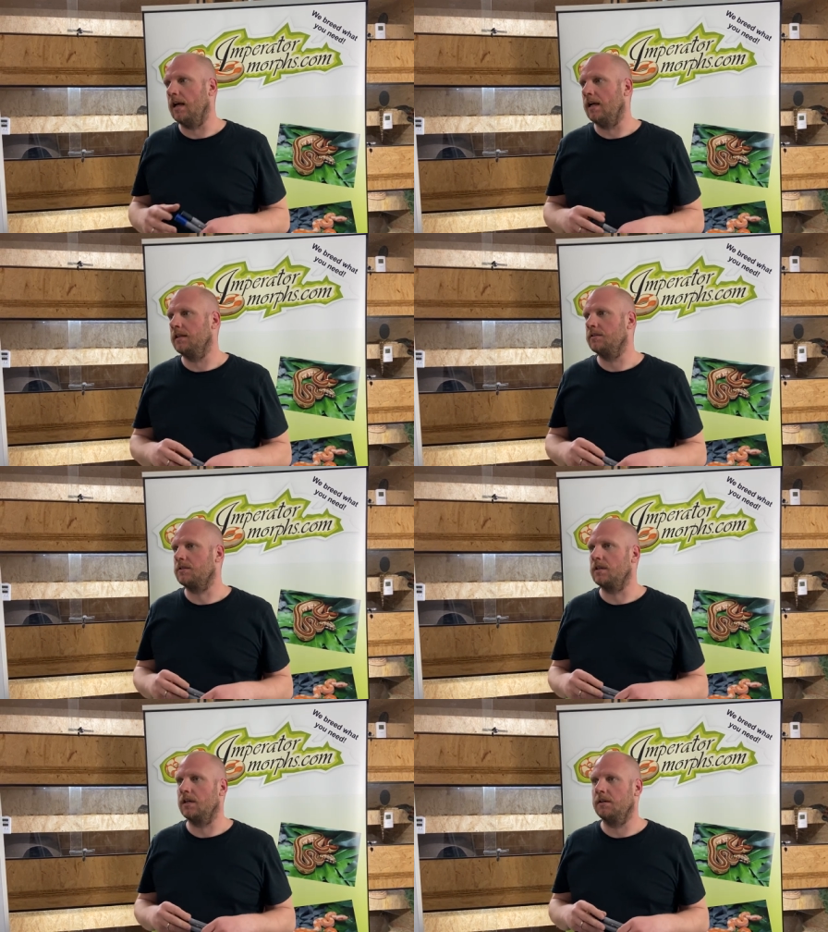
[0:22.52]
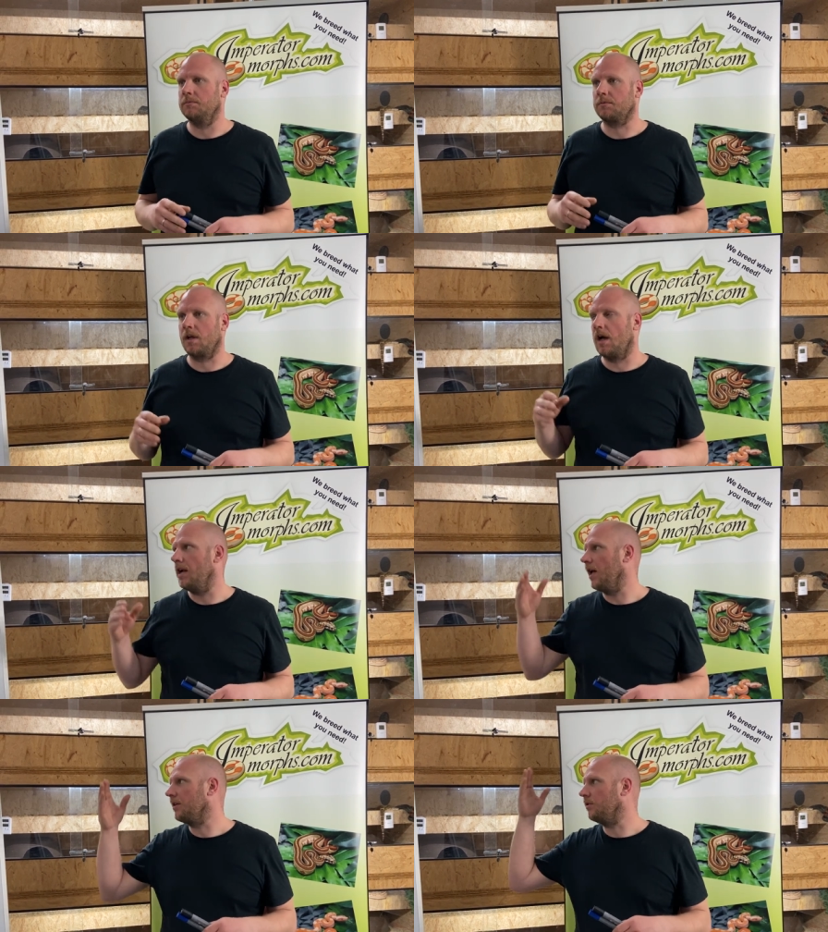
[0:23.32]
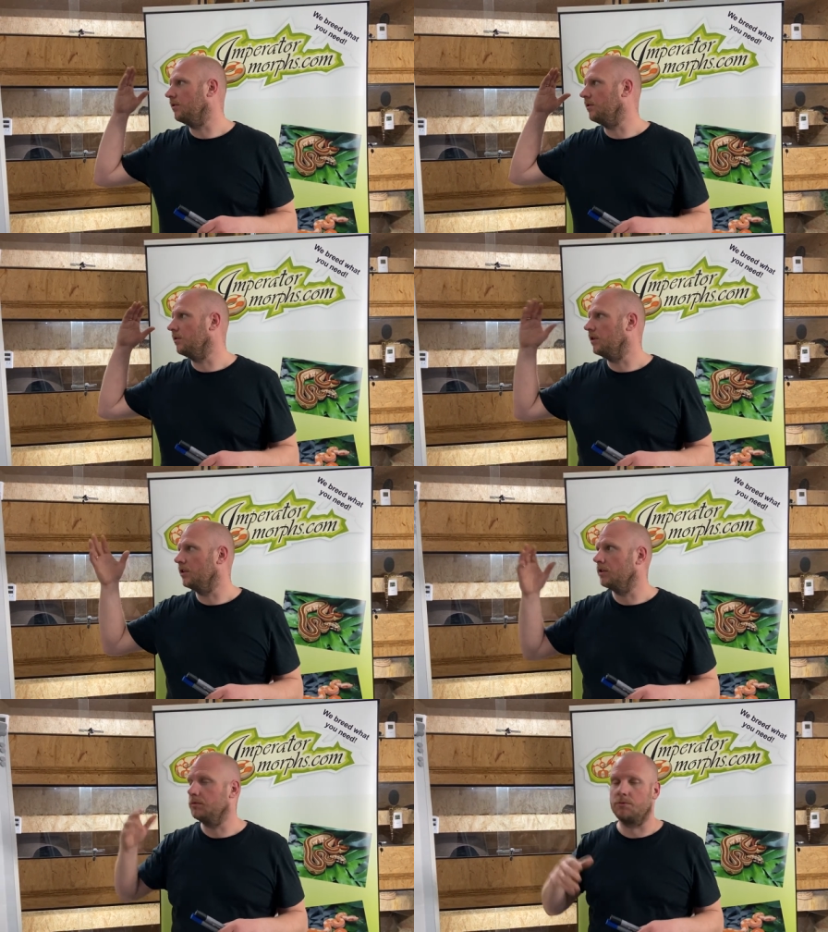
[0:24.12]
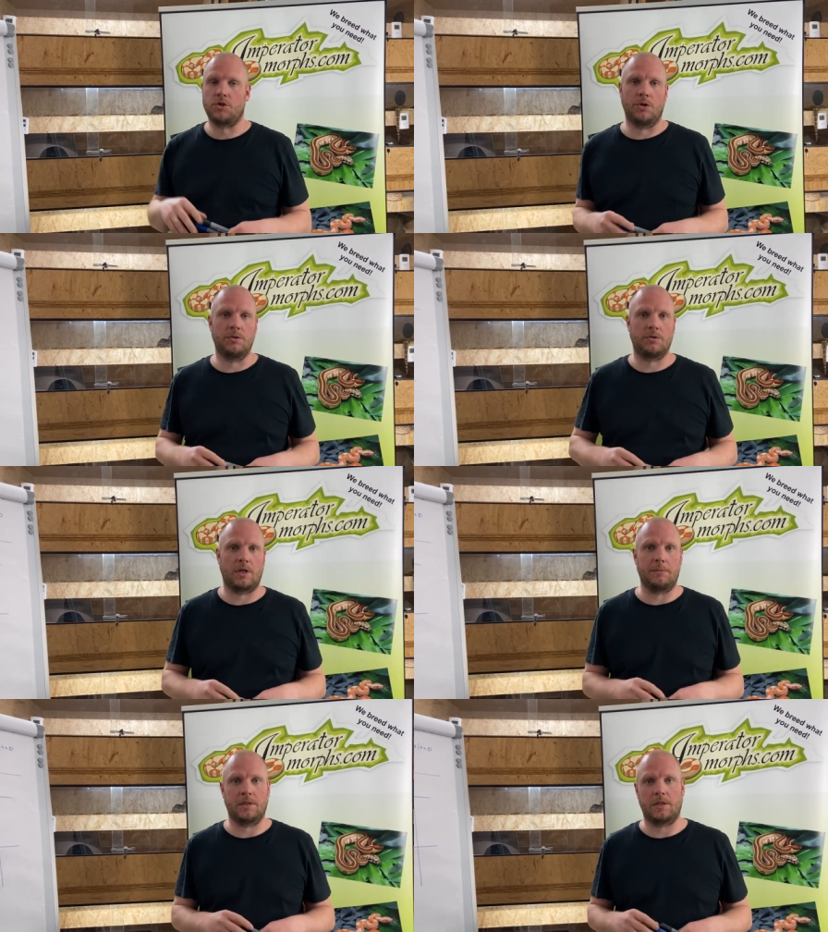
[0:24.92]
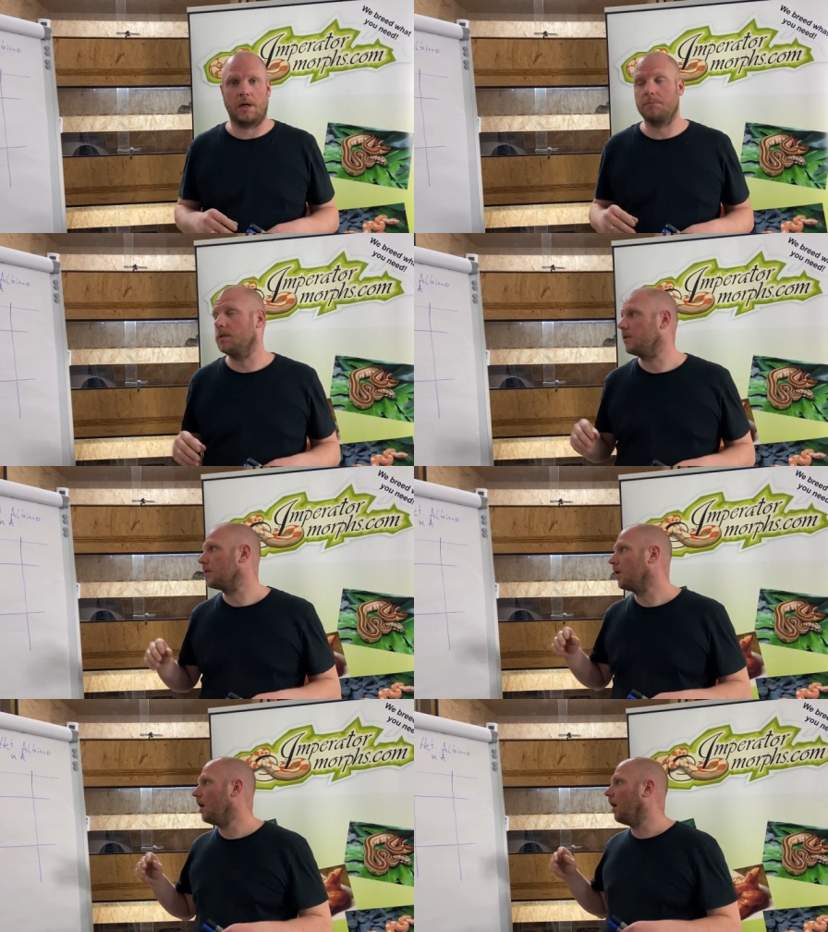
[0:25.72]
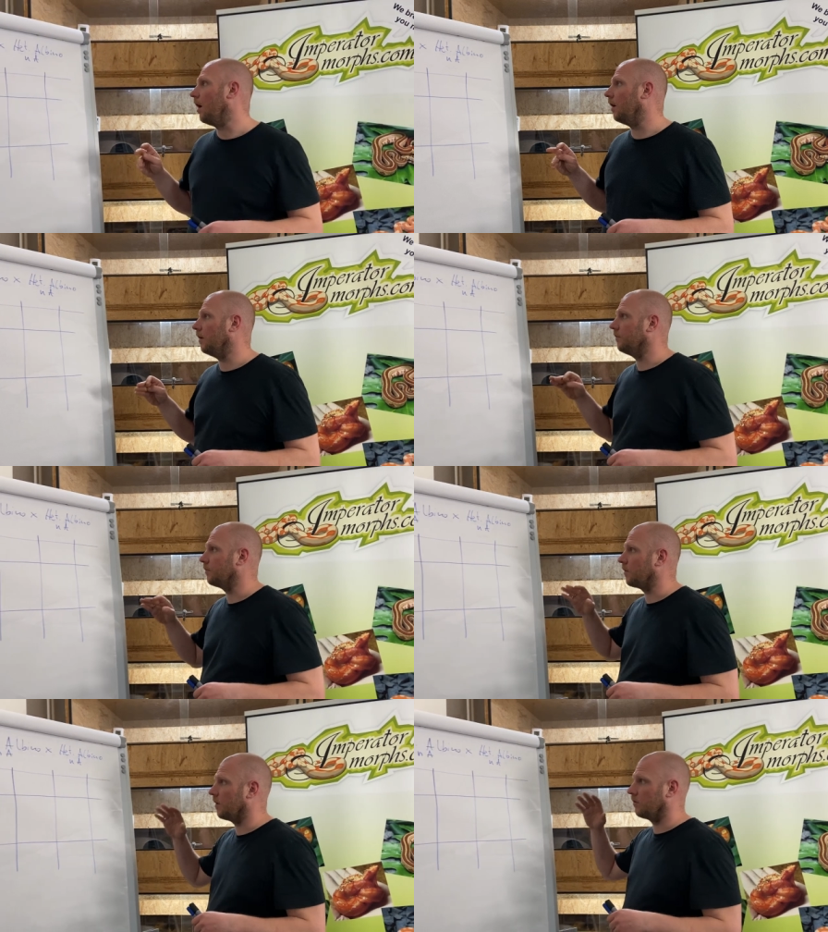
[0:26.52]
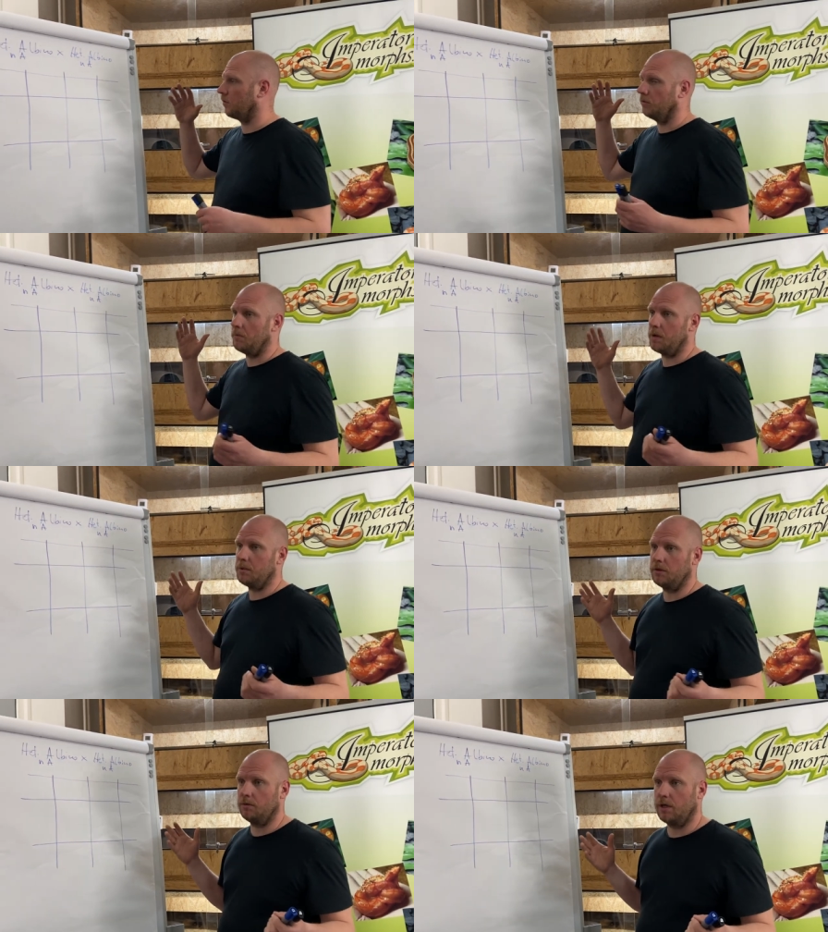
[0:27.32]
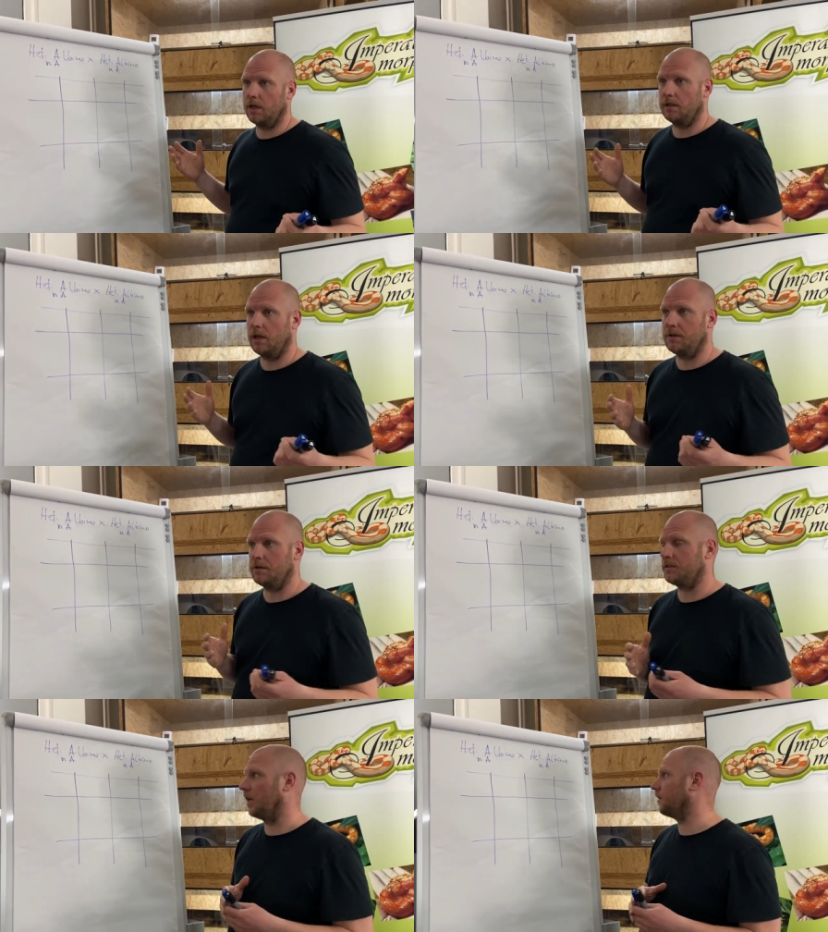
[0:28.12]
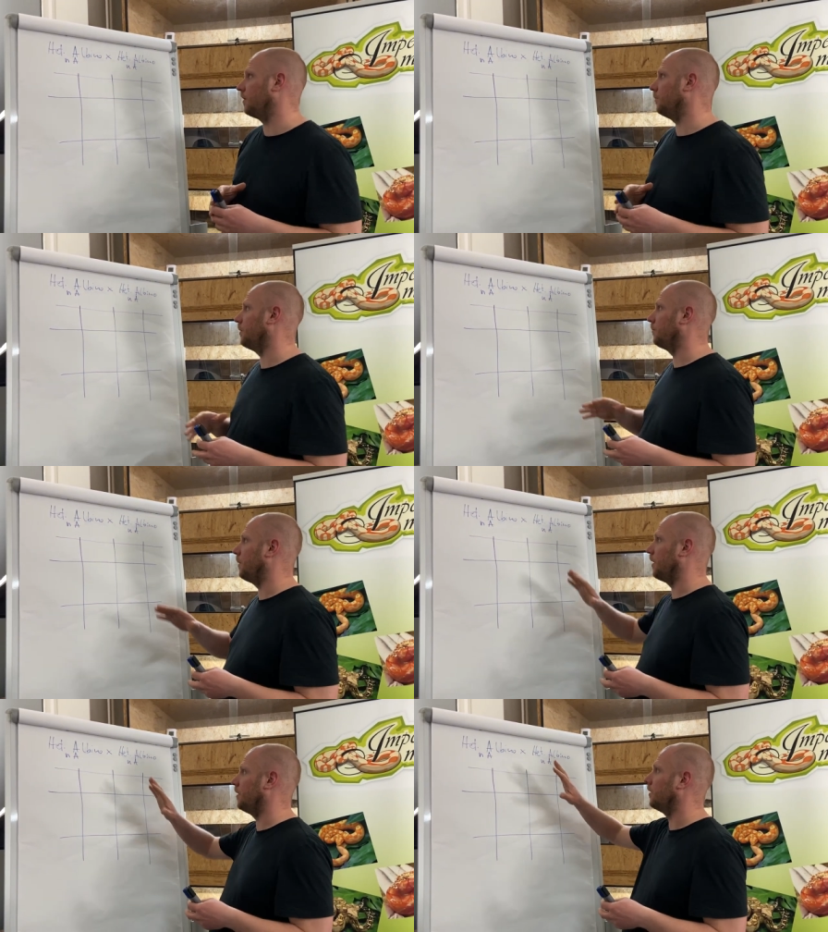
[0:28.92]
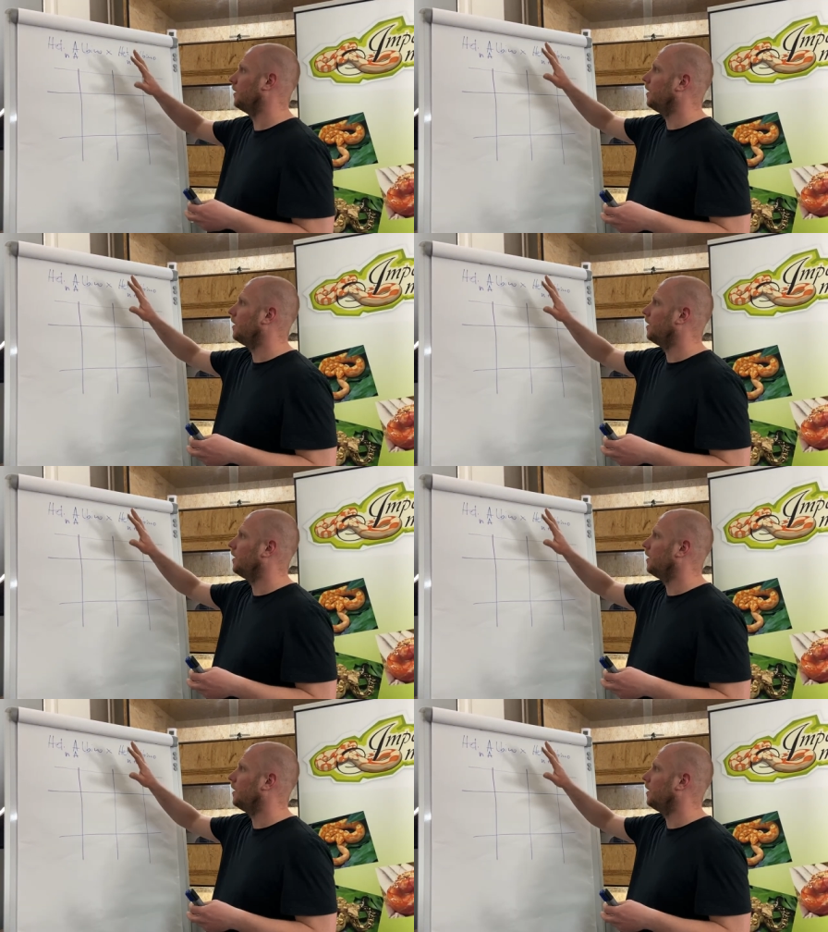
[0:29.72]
and um, I like to uh, show you some examples um, so maybe you can understand it a bit better.